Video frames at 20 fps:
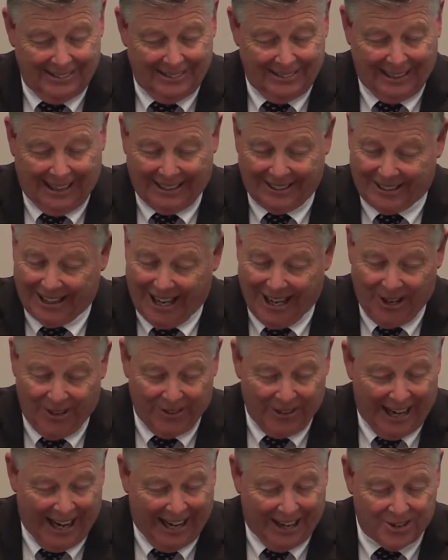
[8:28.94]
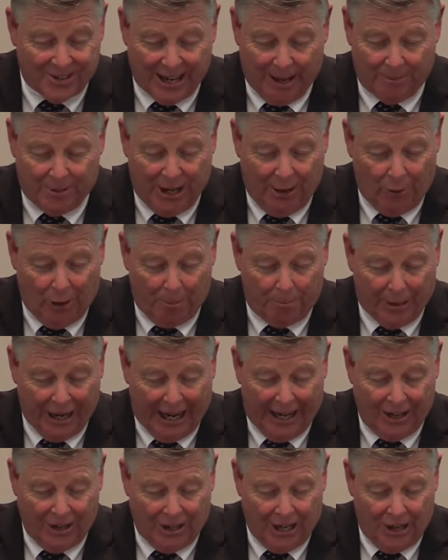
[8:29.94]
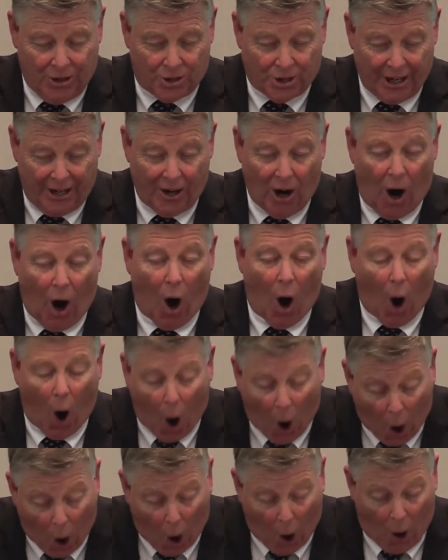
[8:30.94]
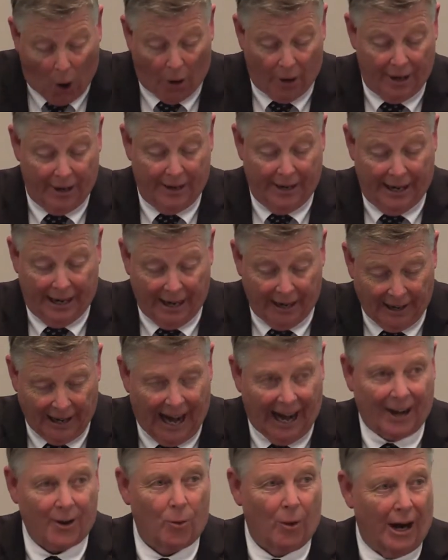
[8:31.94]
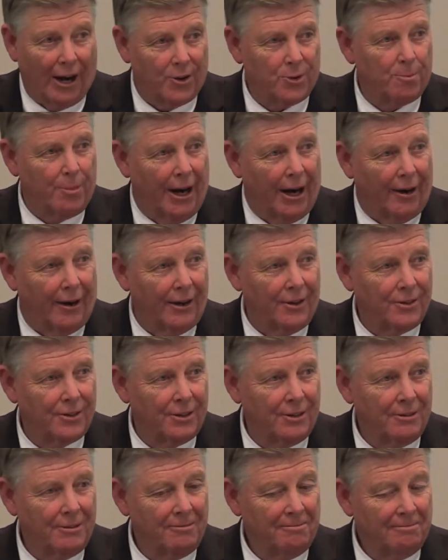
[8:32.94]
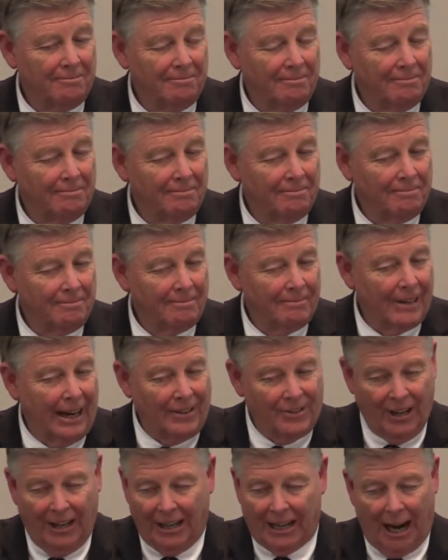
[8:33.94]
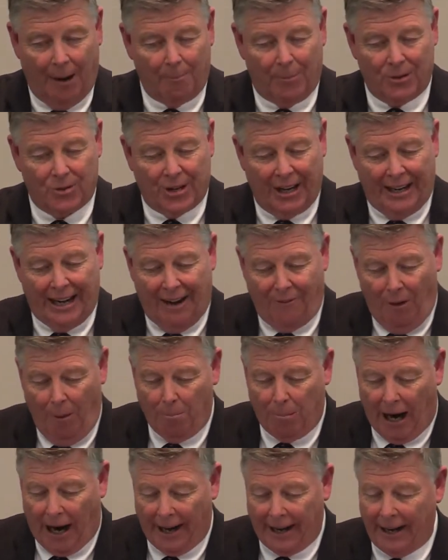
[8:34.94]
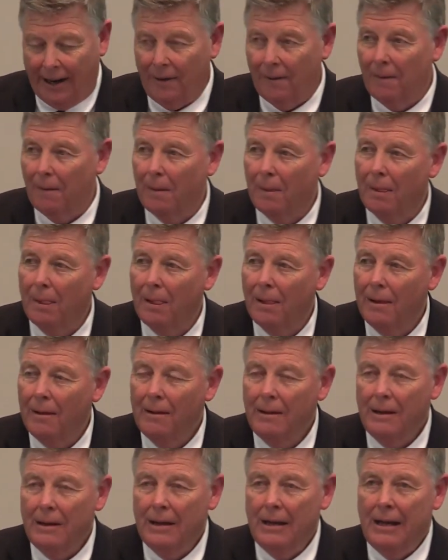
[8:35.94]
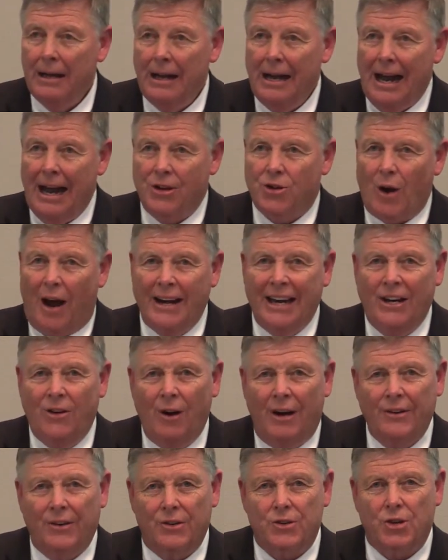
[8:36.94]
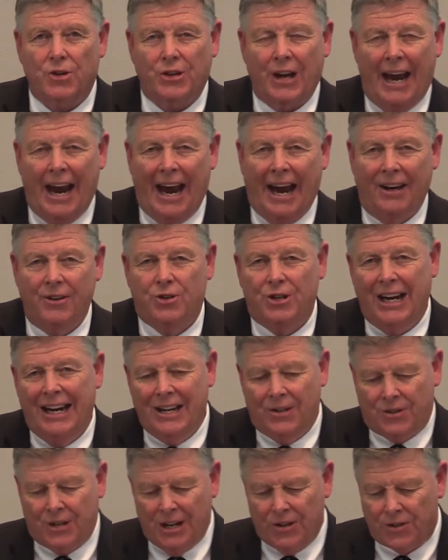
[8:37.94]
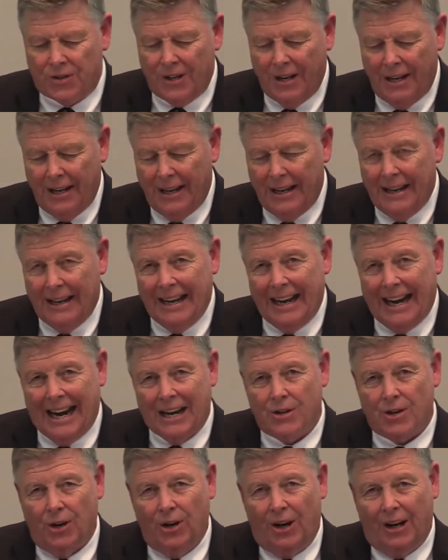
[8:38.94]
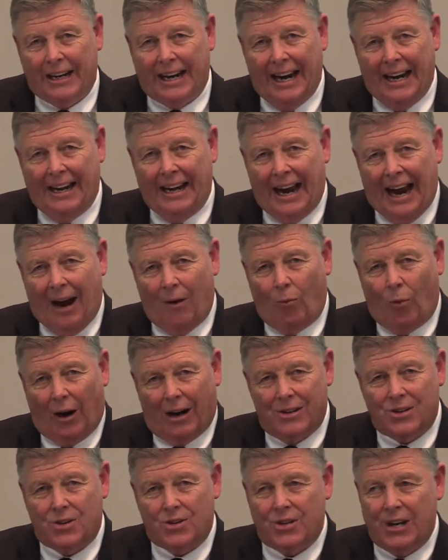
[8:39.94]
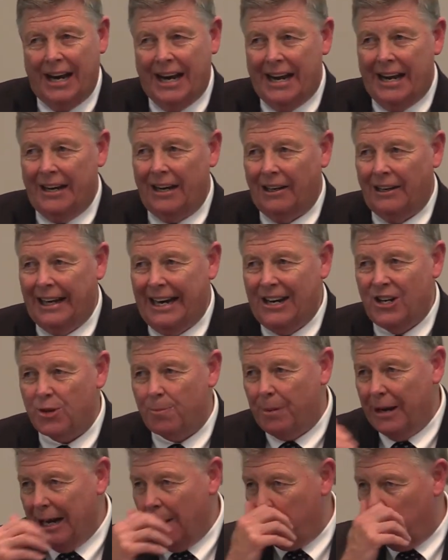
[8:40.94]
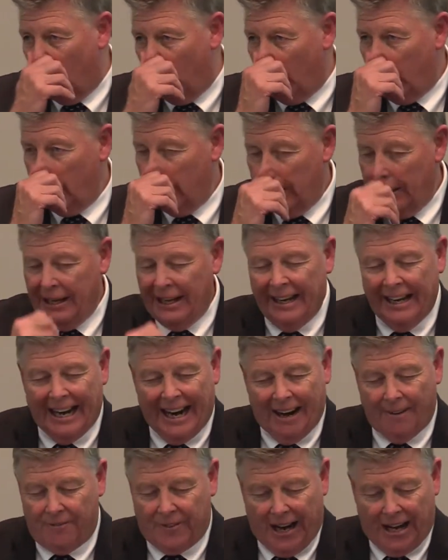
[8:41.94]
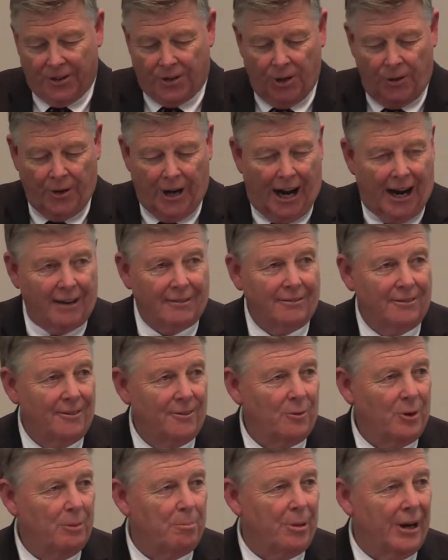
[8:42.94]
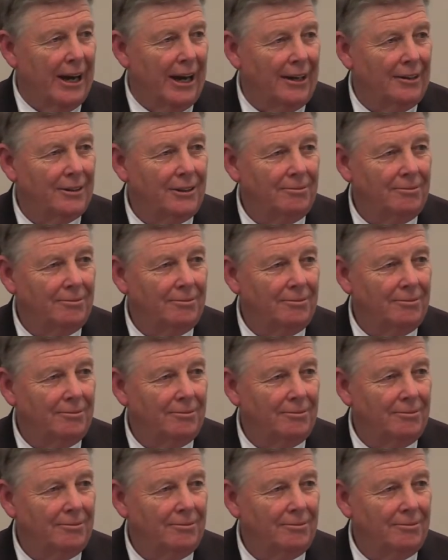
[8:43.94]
I tell you, nay, except ye repent, ye should all likewise perish. That's encompassing everybody. And so I need to understand Jesus is looking at where sin leads people if they do not repent.